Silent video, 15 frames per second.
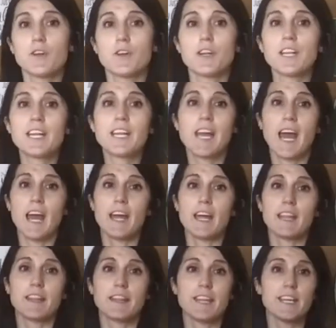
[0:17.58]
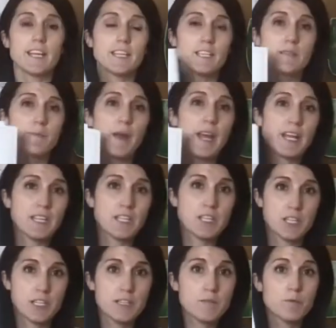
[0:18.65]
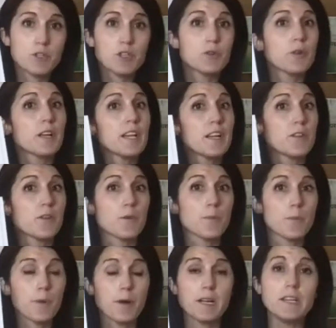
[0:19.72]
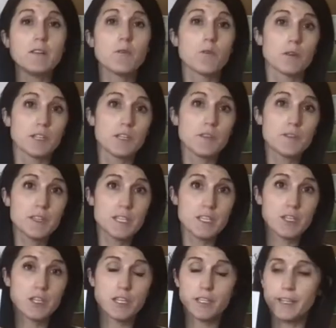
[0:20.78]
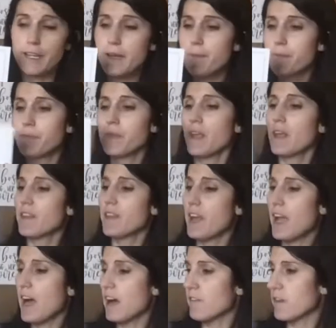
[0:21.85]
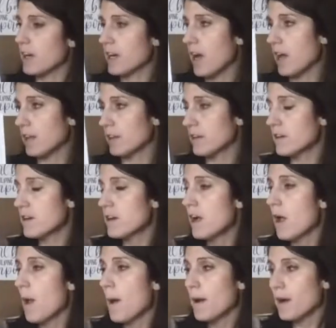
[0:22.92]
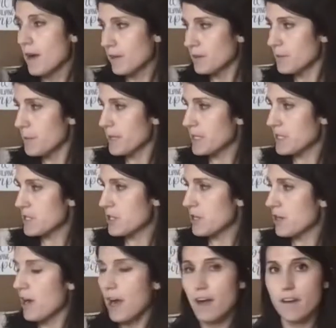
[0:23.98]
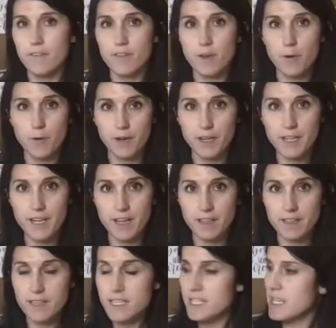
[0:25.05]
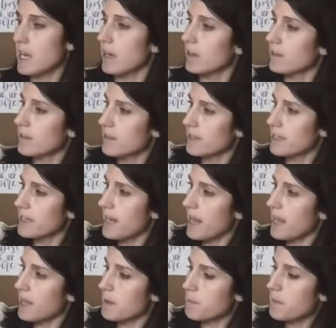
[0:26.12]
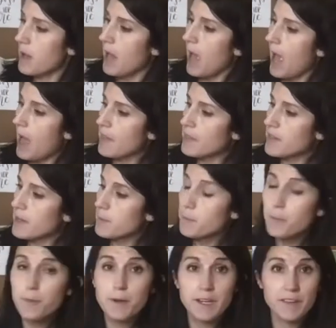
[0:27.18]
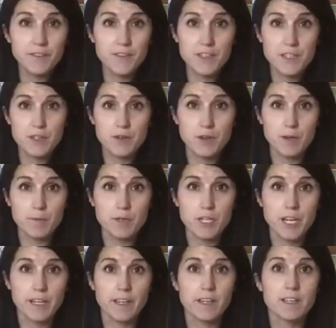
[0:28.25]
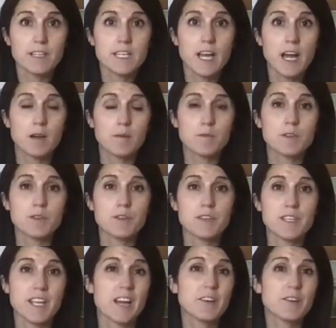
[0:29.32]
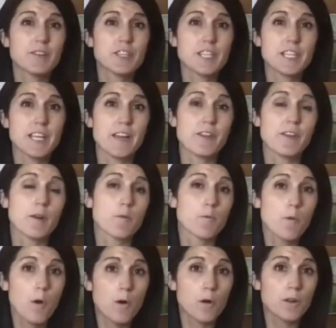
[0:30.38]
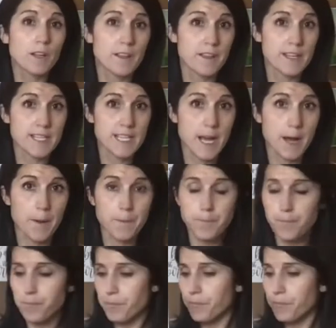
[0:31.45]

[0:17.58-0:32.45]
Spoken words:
You're going to get these pages, which you can either print or use digitally. They have a color picture of the organelle in the cell, the name, and then a brief description to help students understand their role in the cell.